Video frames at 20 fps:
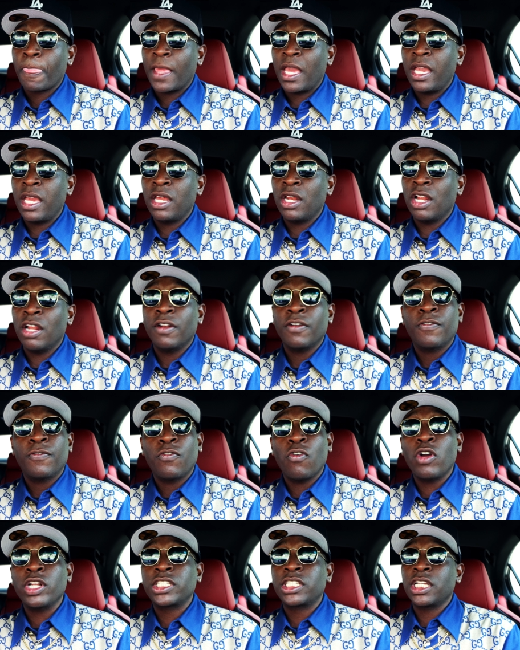and
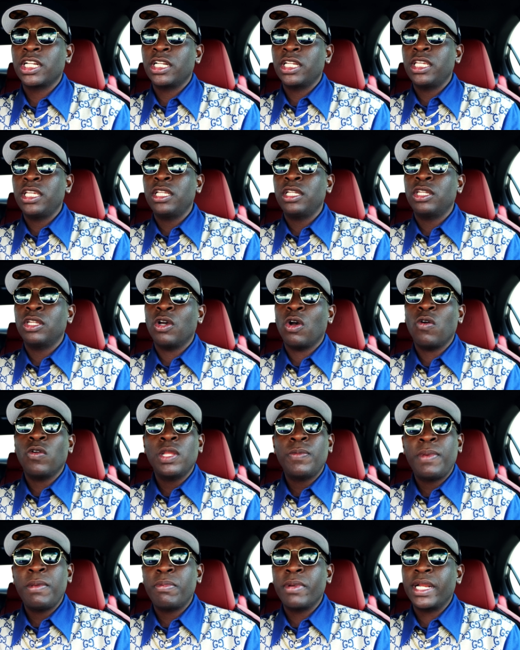unfortunately, the
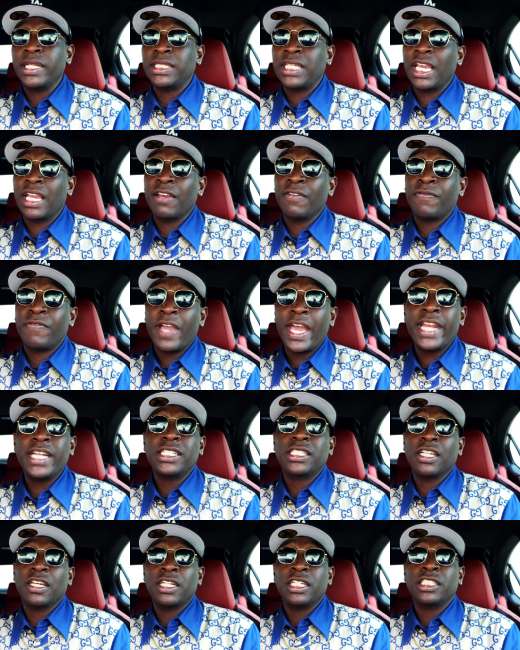only people that take
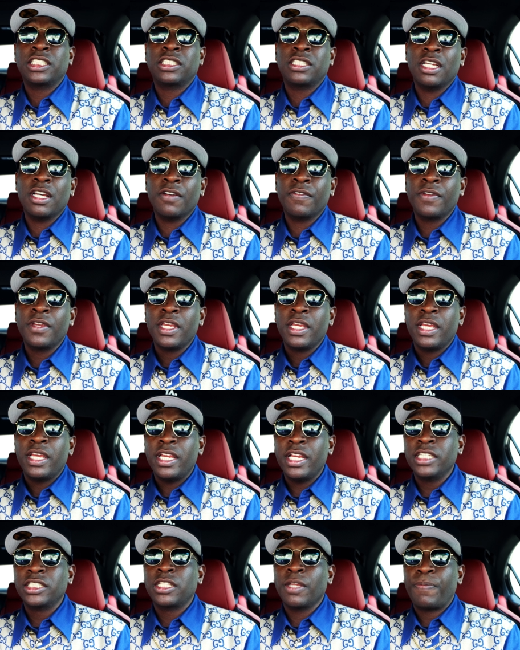advantage of this stuff
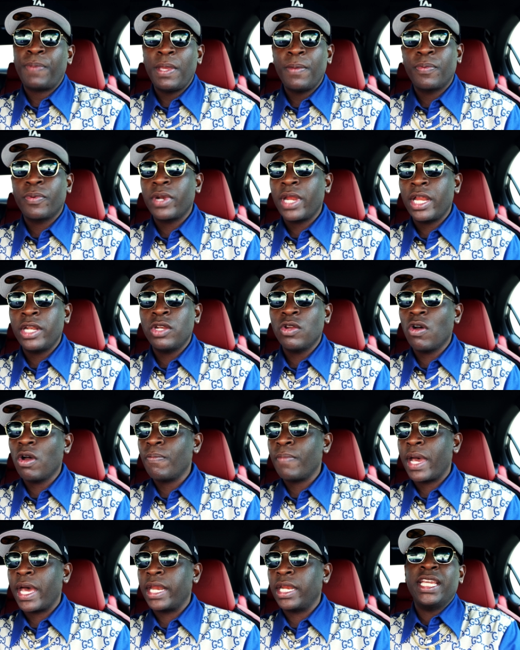is the people that know
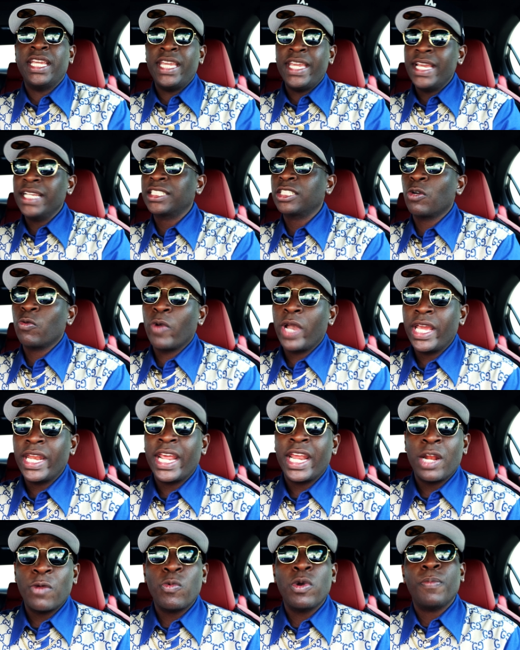about it. It is a way
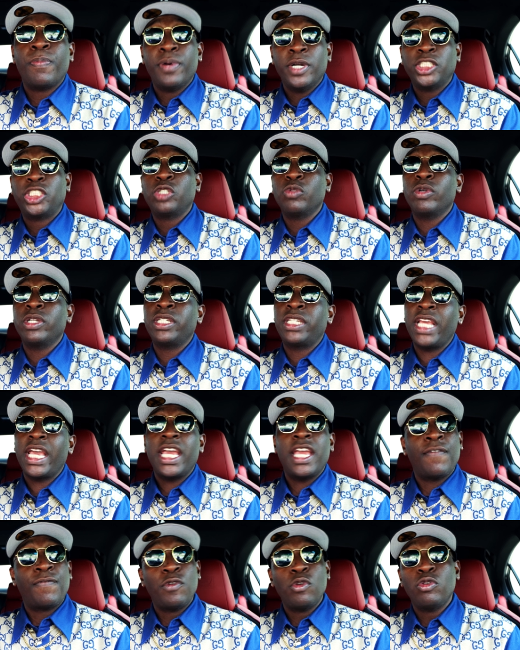that it will put you in debt
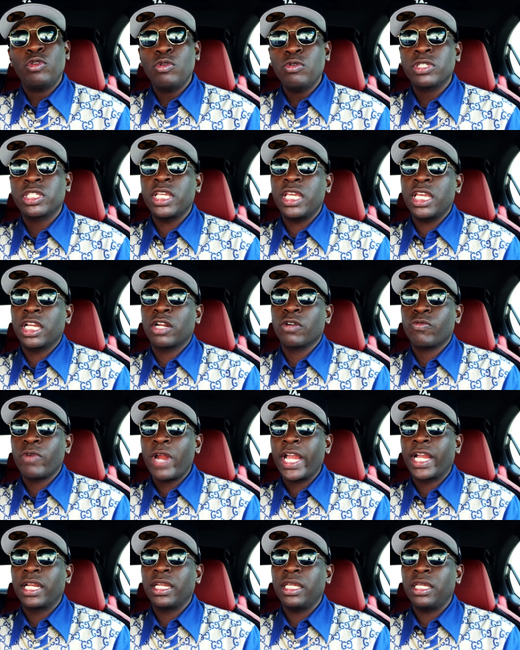if you use it
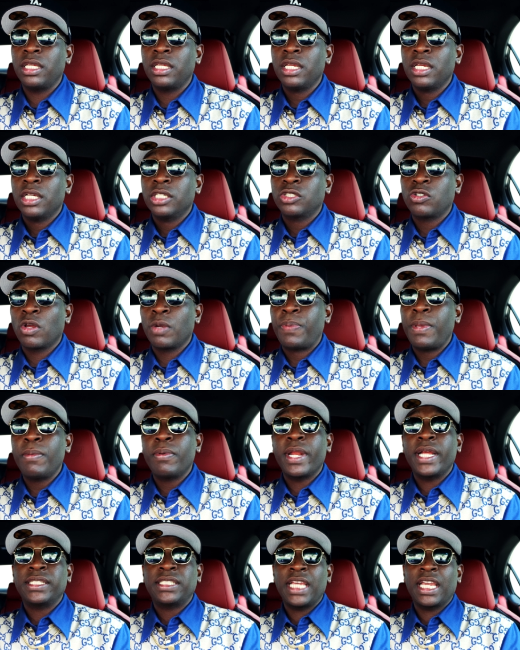incorrectly. So the people
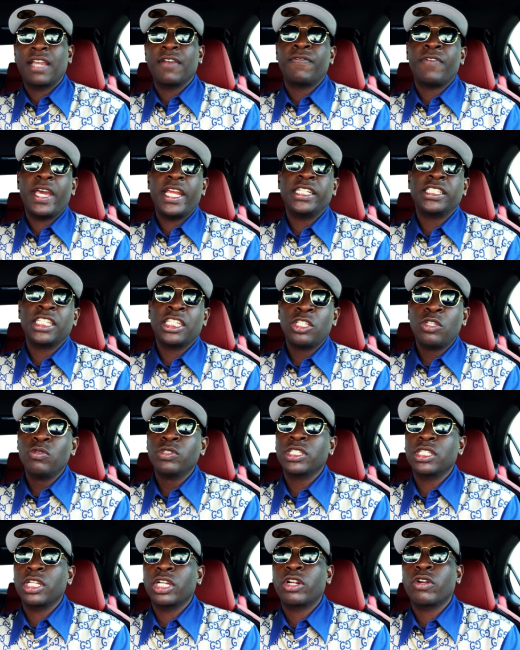that take advantage and
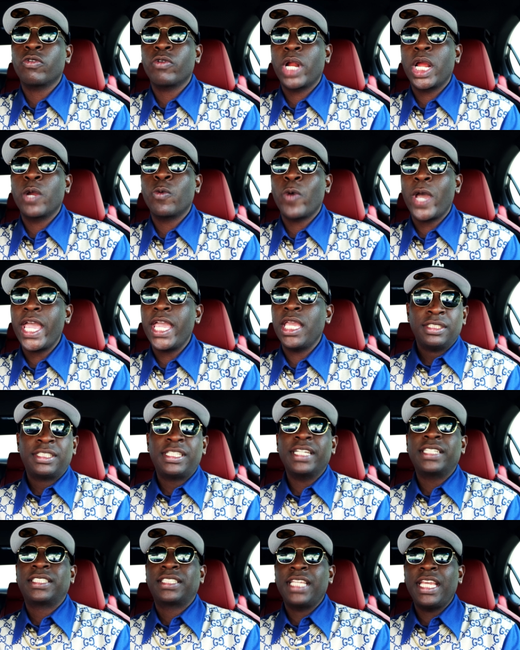use it the correct way
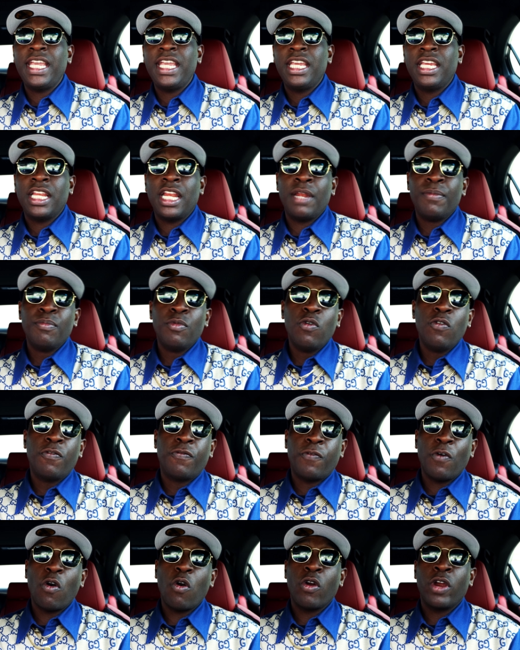succeed and move
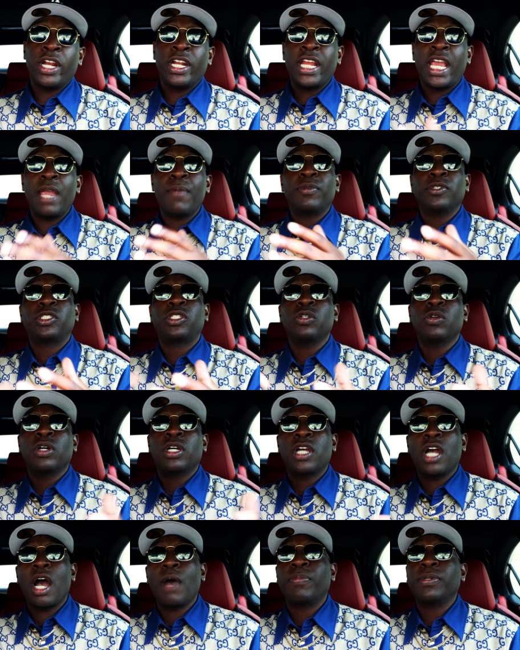forward and able to
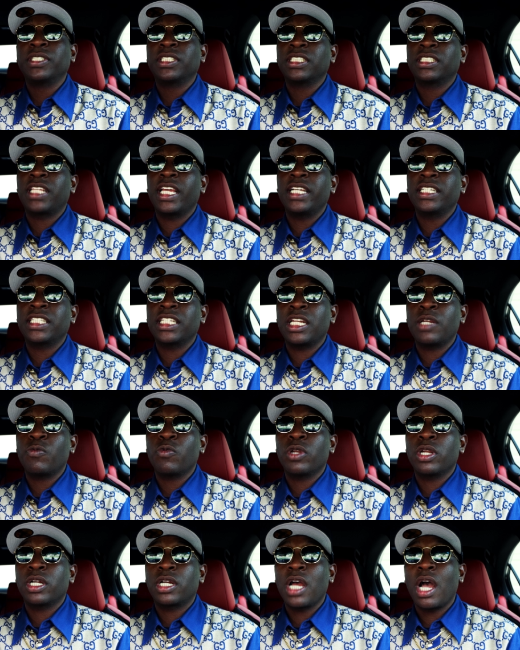accomplish the things that they
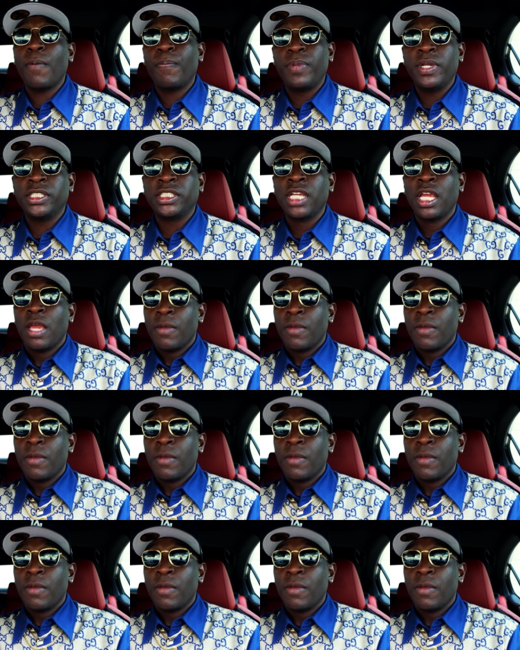want to accomplish.